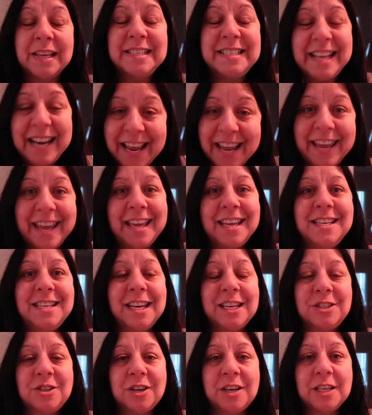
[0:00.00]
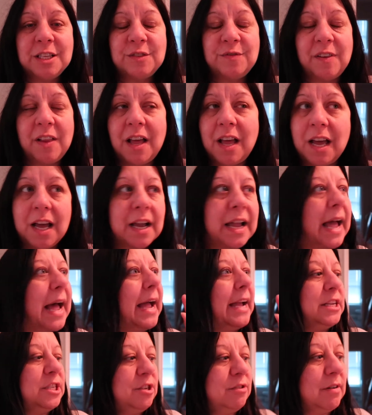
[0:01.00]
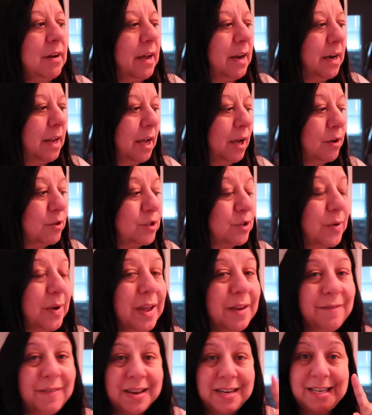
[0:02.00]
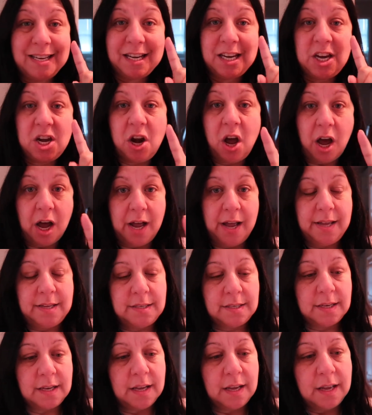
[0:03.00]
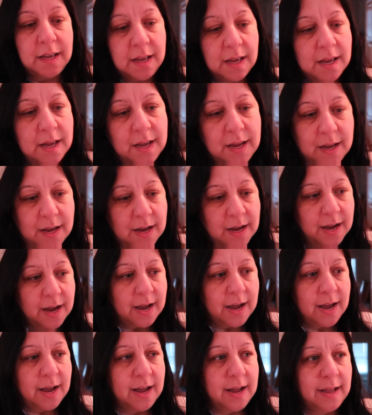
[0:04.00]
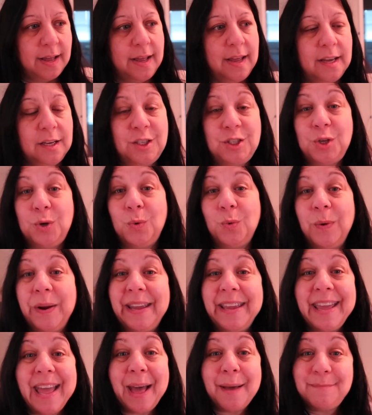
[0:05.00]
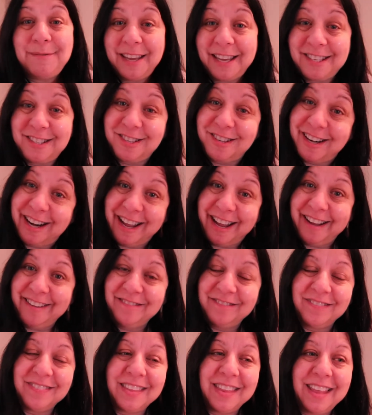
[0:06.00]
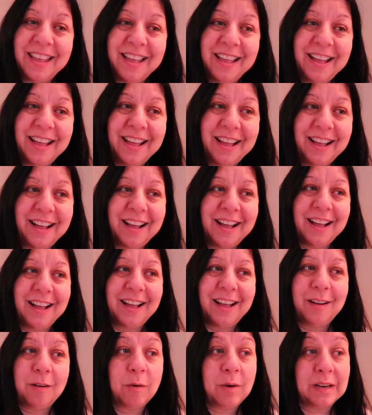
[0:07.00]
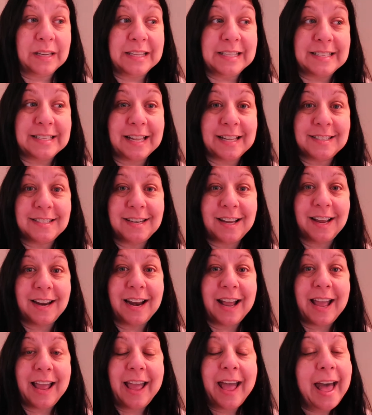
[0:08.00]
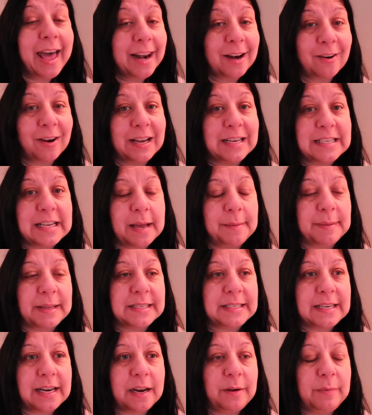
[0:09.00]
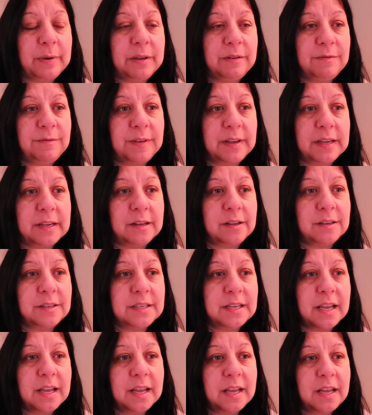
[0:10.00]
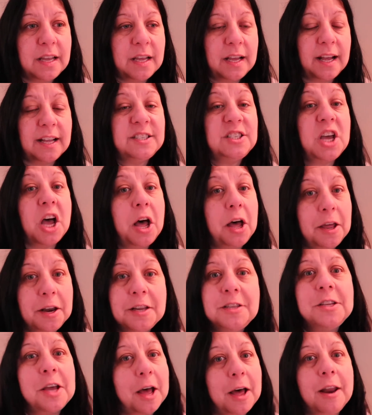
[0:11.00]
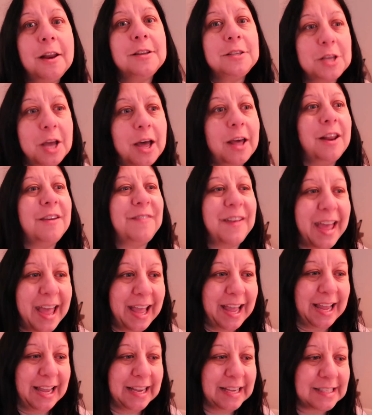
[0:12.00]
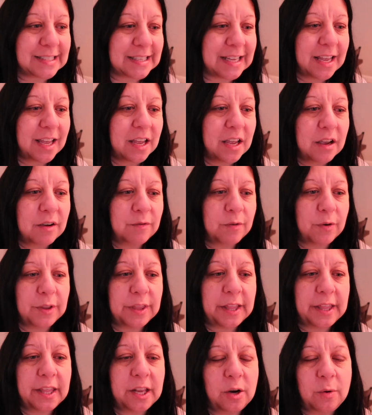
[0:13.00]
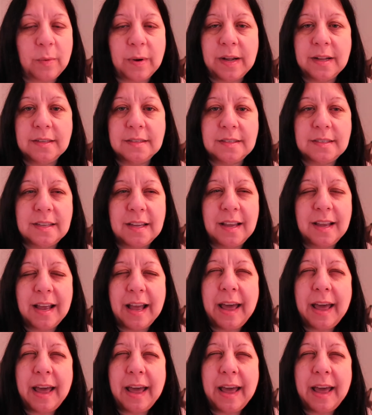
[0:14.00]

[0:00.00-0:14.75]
Did I end yesterday's vlog? I do not know. So if I did not, I, to recap yesterday, uh, or at least last night, I had a great time last night. We filled a ton, a ton, a ton of eggs for the little ones.